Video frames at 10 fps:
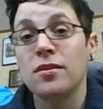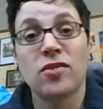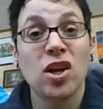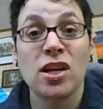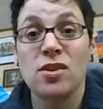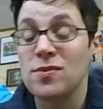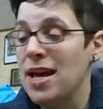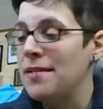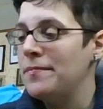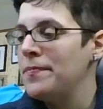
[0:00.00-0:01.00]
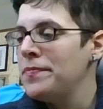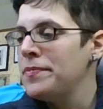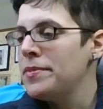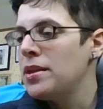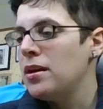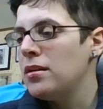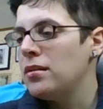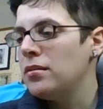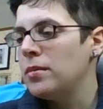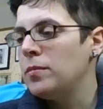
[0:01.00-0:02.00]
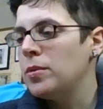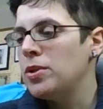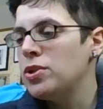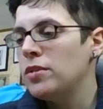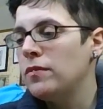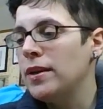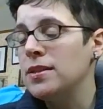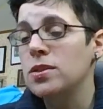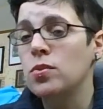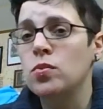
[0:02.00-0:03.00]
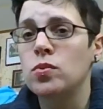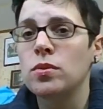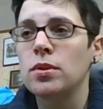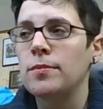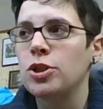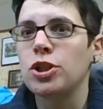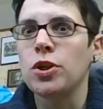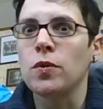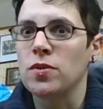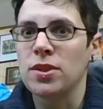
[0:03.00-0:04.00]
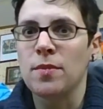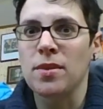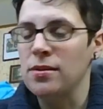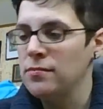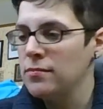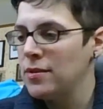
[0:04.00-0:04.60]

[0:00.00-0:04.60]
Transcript: I figure I can use that. Um, a book you should have read in school. I'm sure there's something.